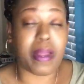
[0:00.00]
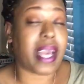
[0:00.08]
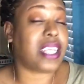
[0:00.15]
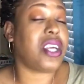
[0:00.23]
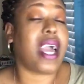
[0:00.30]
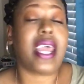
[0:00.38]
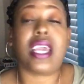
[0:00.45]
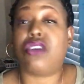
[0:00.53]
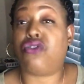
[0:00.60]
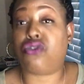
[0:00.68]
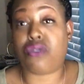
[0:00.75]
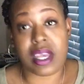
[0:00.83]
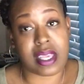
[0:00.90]
Blac Chyna can
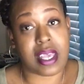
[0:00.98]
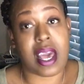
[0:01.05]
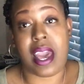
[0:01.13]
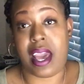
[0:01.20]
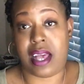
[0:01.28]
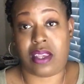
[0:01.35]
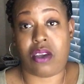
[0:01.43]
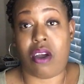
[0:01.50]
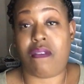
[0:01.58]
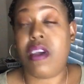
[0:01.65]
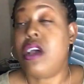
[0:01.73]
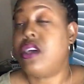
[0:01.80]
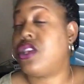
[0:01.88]
dress her ass off.